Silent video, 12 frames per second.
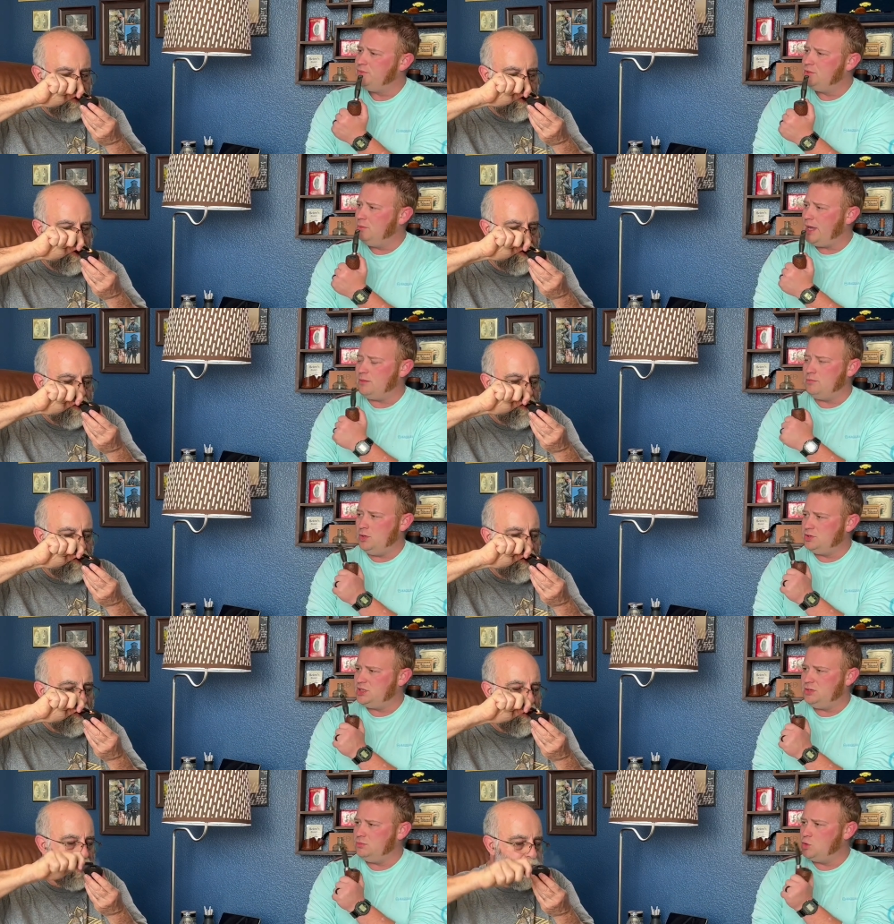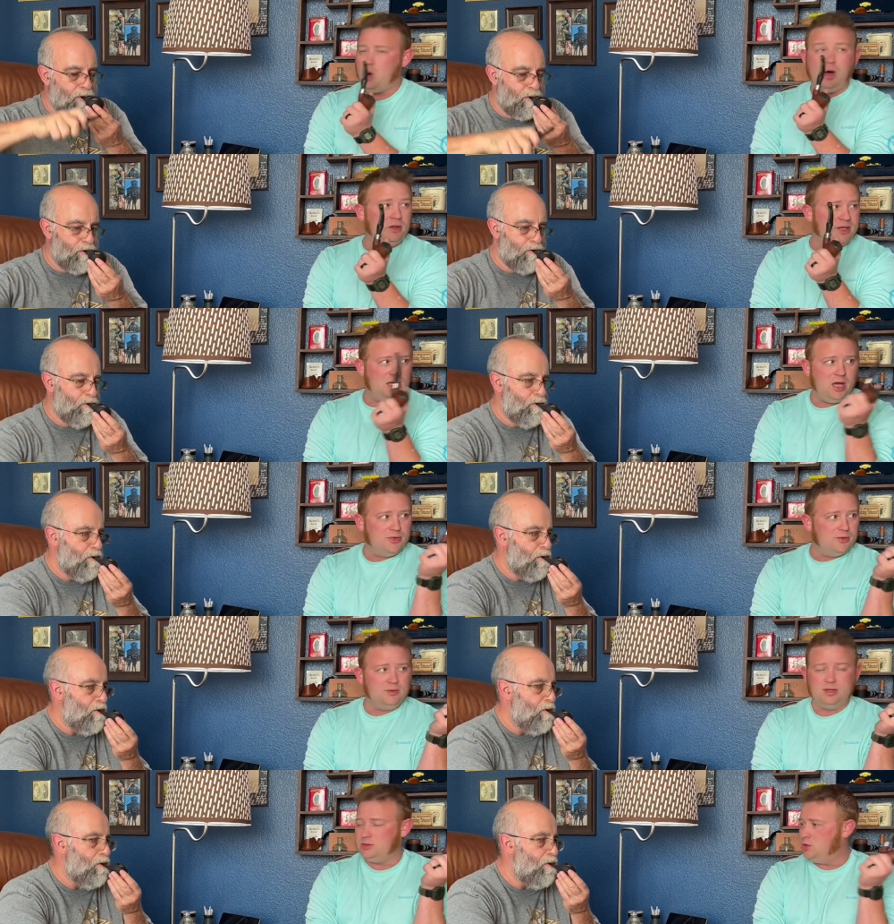Speaker 1: like most quality other
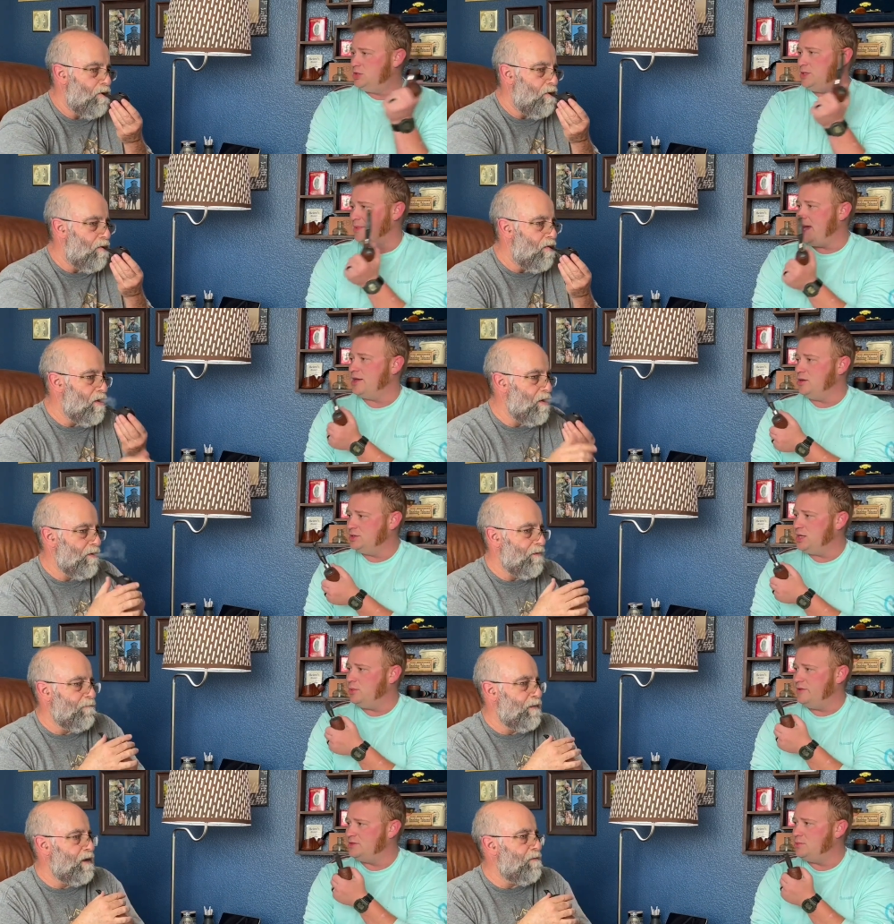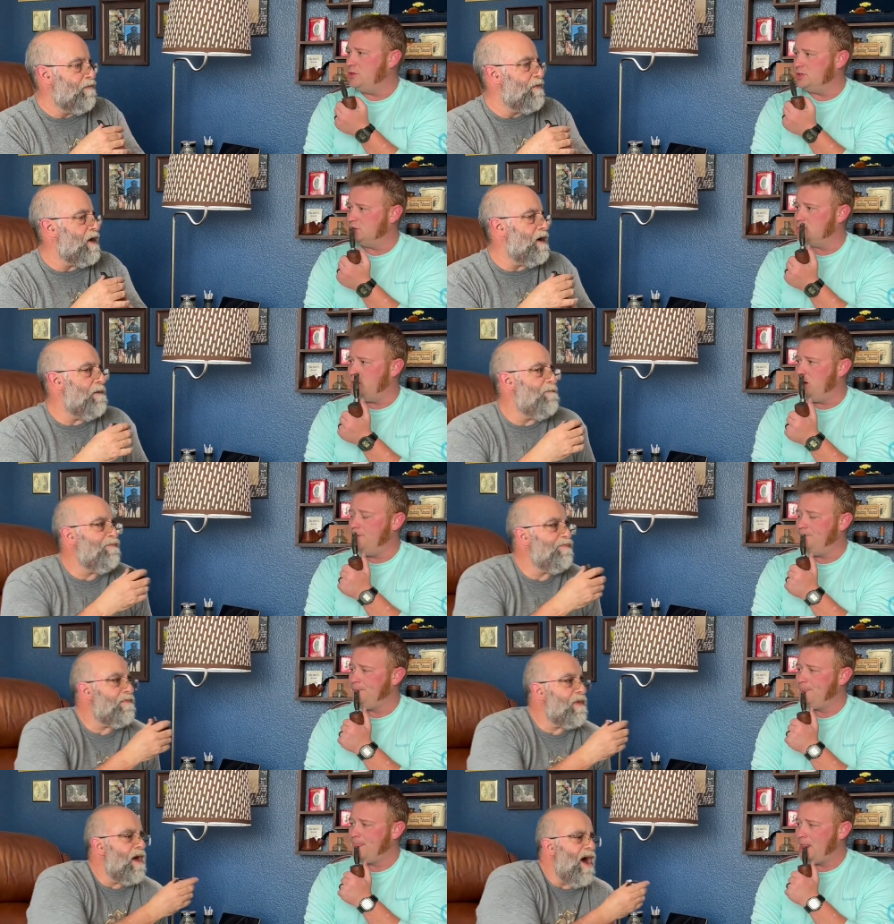tobaccos that we've smoked yeah. as well.
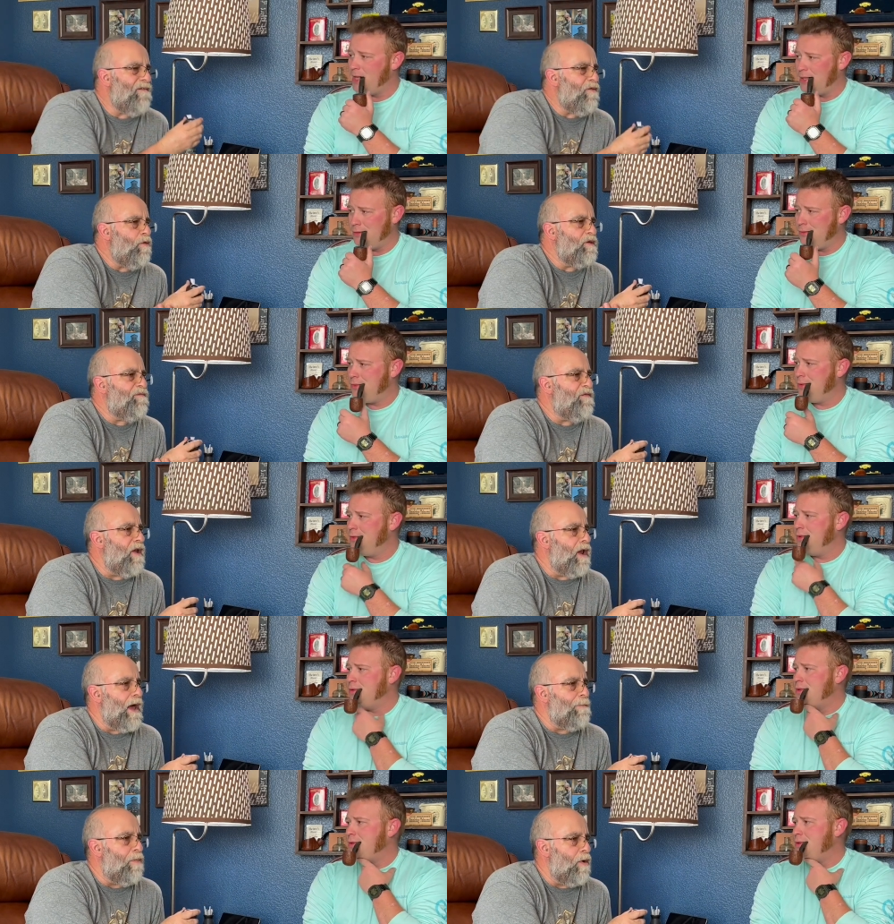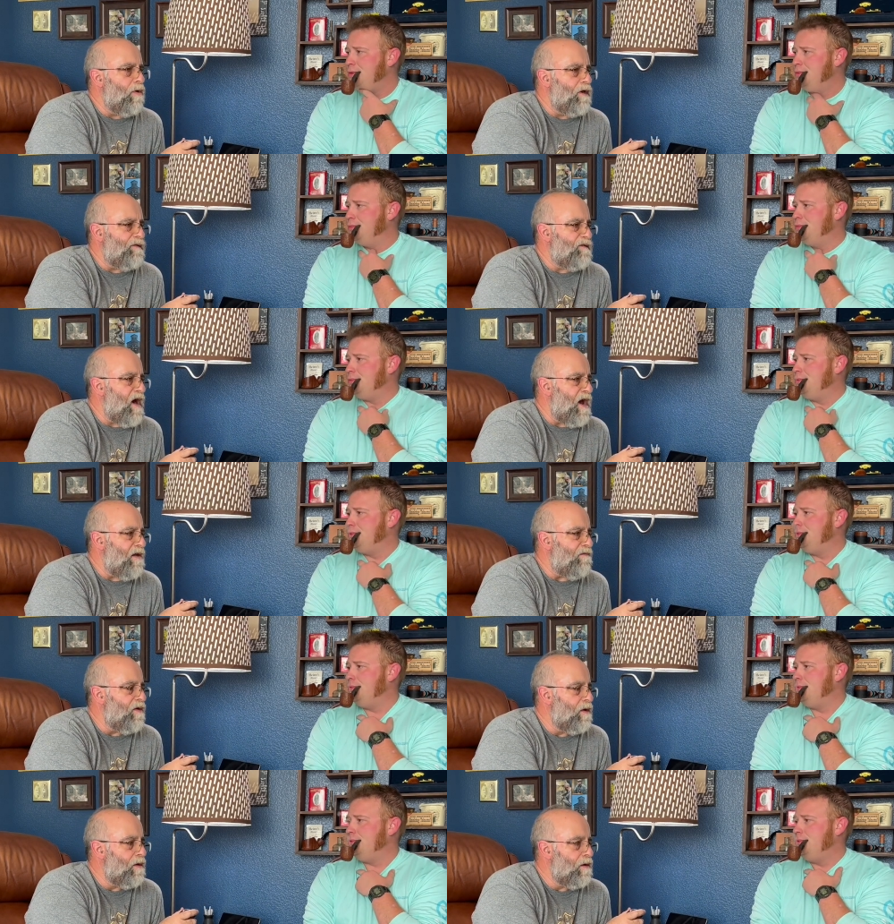
Speaker 2: I've always felt like Burley's kind of
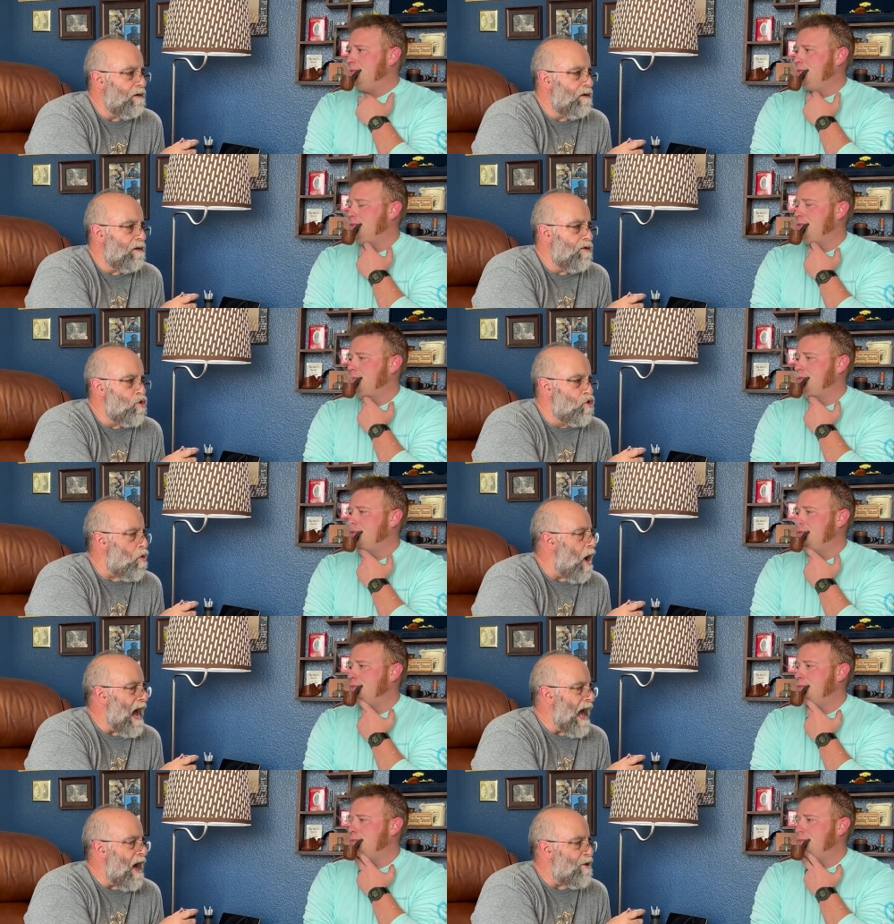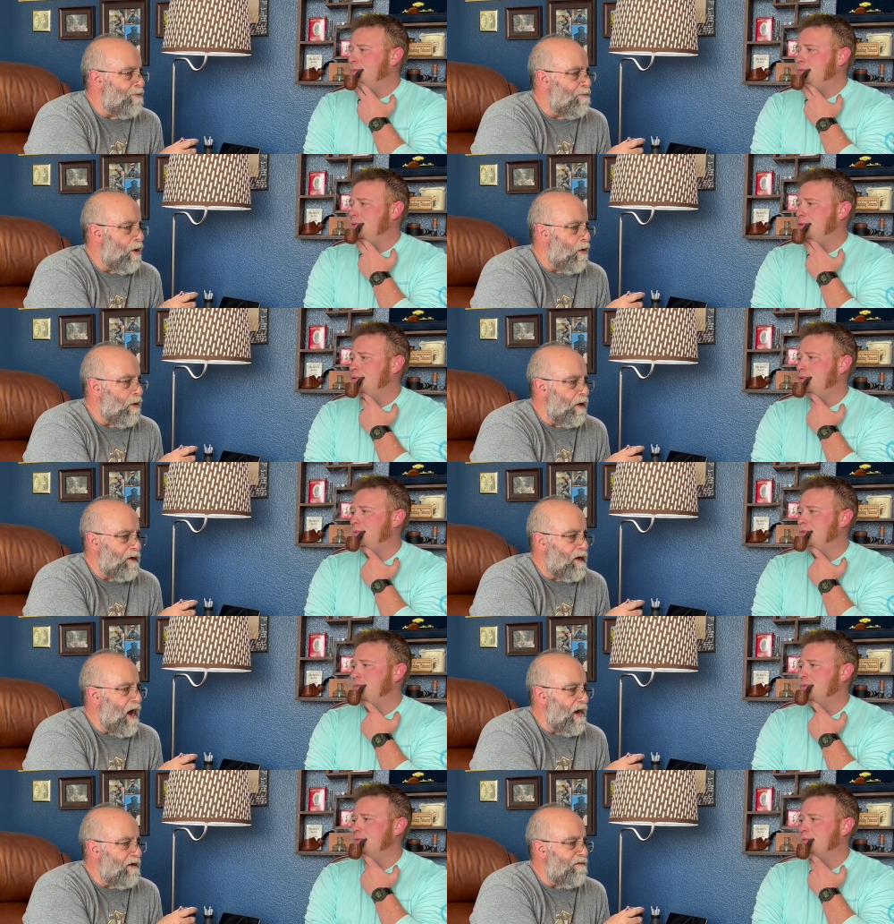dry out a bowl and
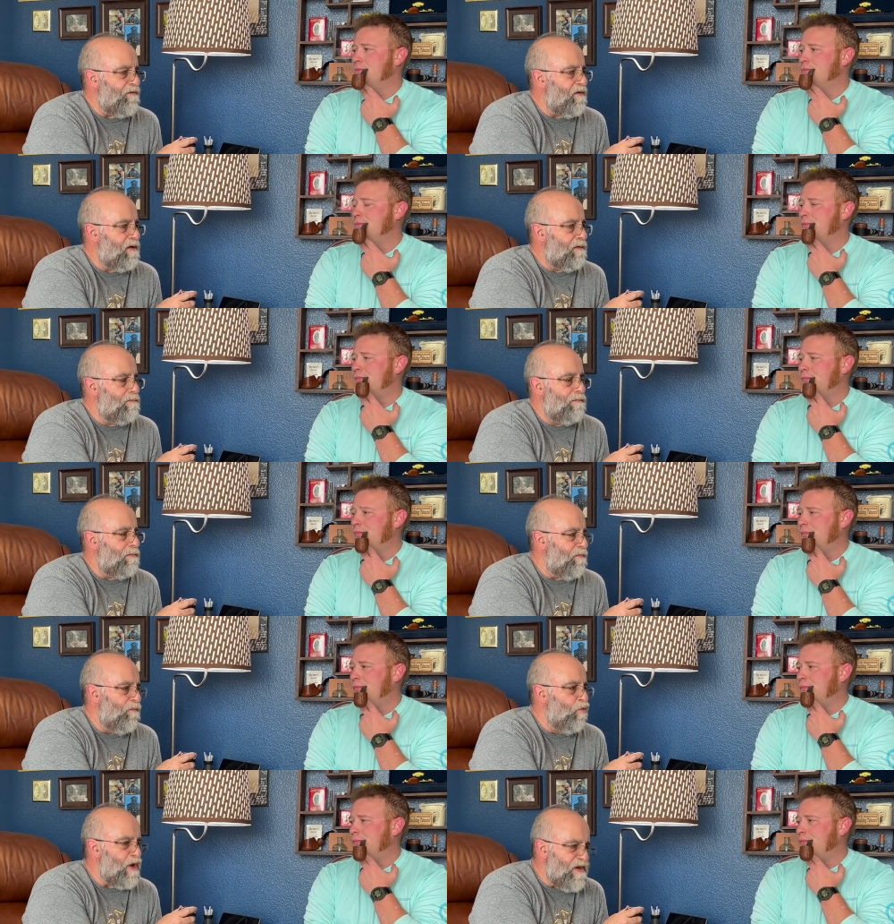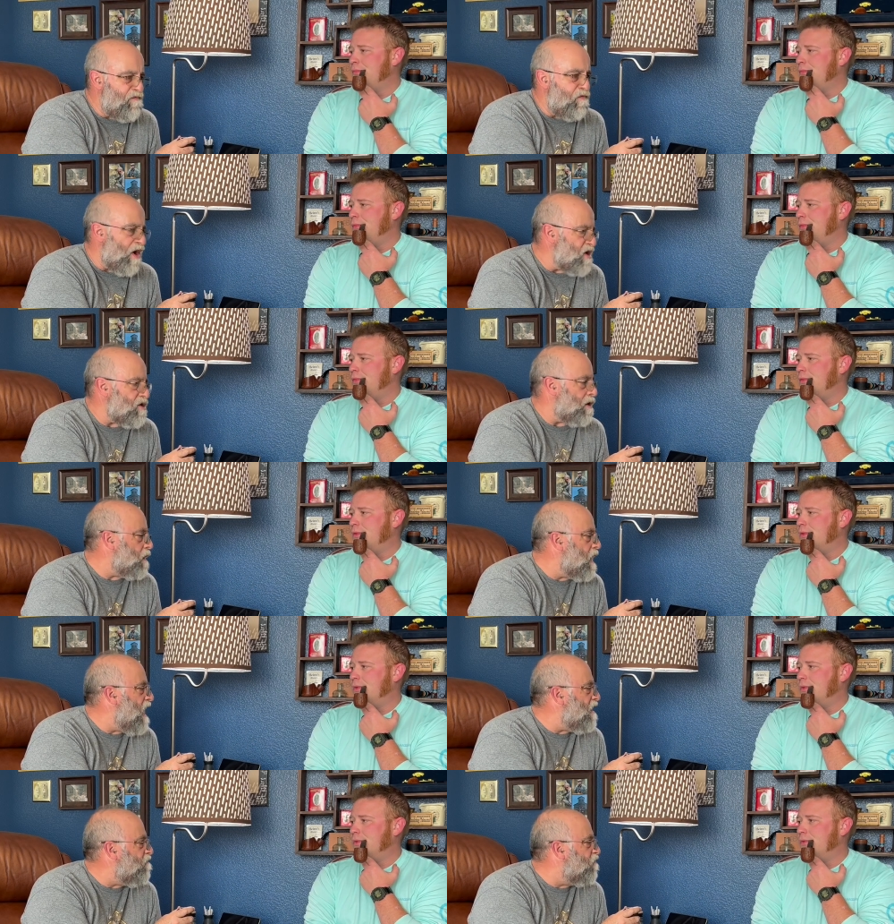kind of refresh it, kind of